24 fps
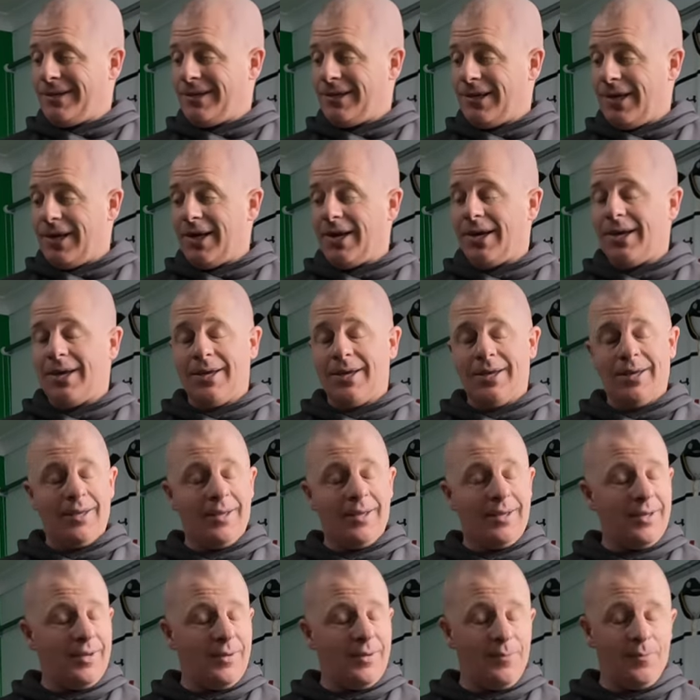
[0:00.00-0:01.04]
yeah,
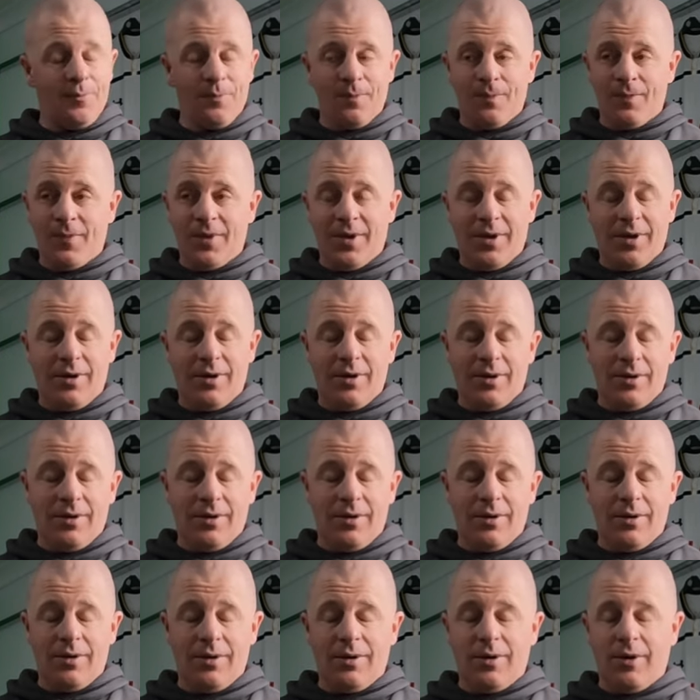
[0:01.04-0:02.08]

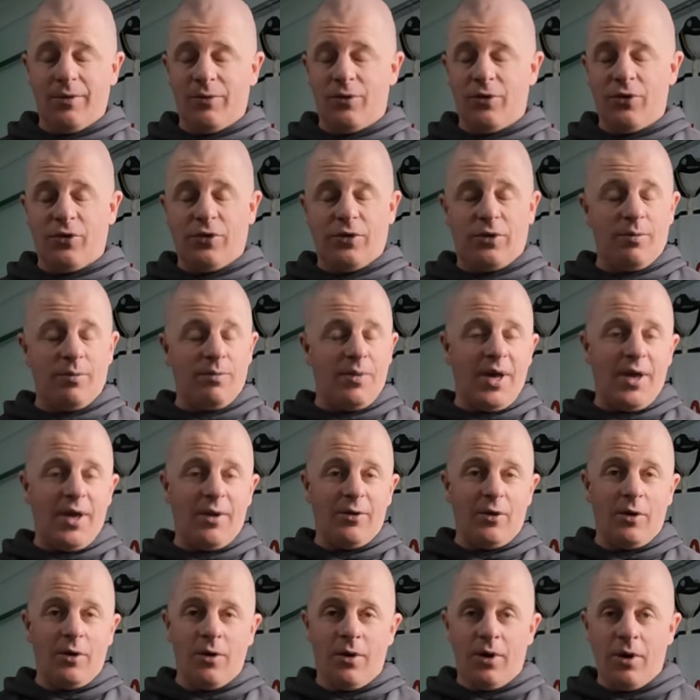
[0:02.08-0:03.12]
I've just
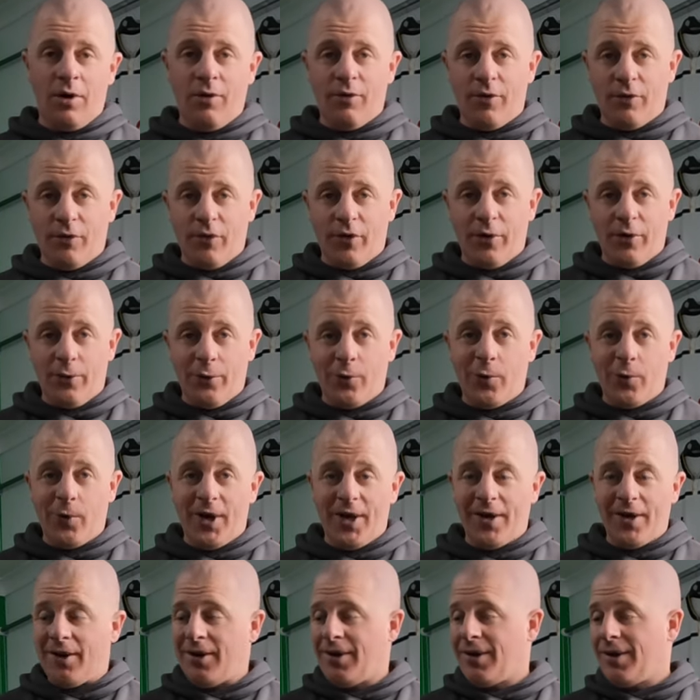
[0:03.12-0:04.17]
made over
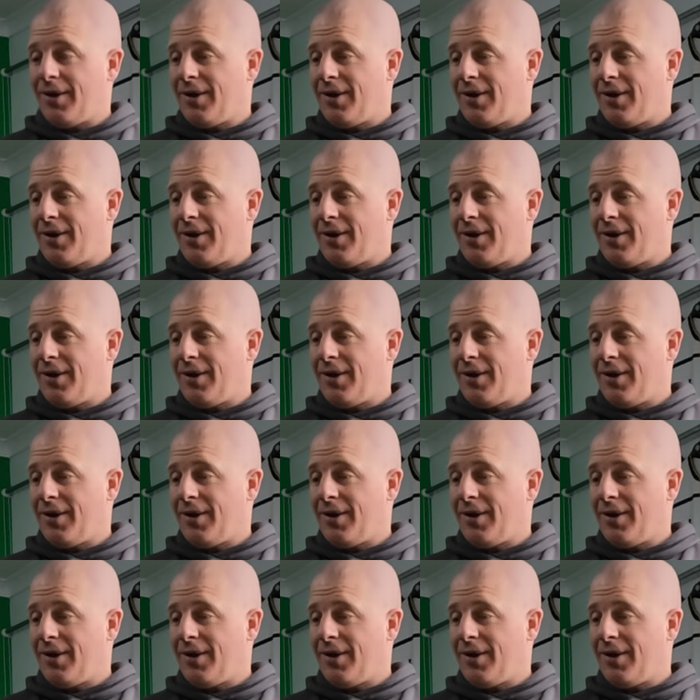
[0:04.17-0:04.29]
£300